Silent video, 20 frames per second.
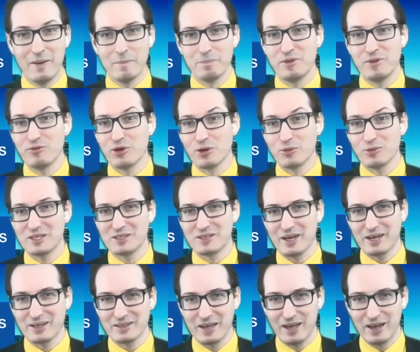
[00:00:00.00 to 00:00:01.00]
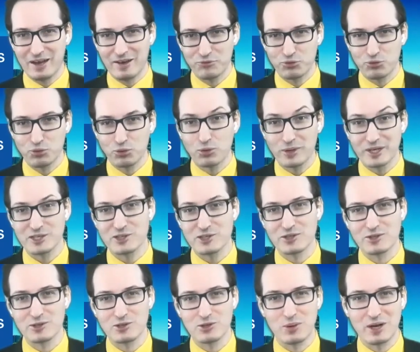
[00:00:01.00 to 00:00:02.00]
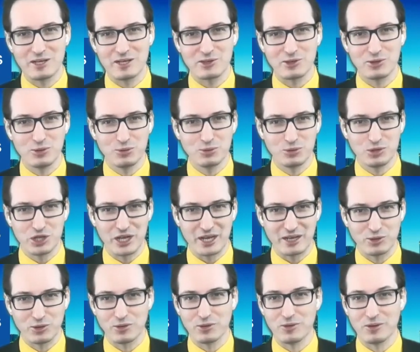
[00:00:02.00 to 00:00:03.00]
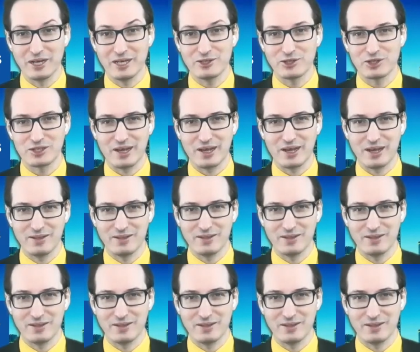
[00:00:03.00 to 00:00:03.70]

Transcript: Before we start, I have two questions to ask you to check your knowledge, and